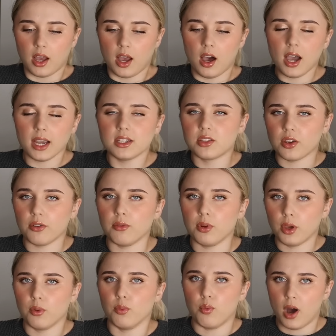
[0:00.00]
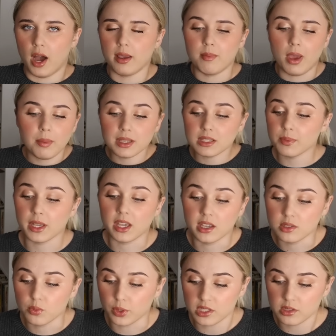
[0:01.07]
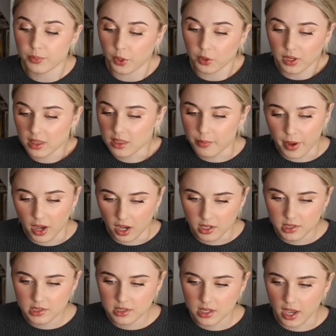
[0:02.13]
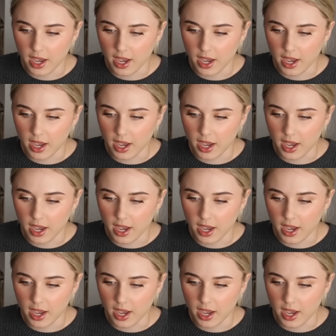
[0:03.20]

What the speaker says: I don't know why. Maybe it's because we spoke in the past,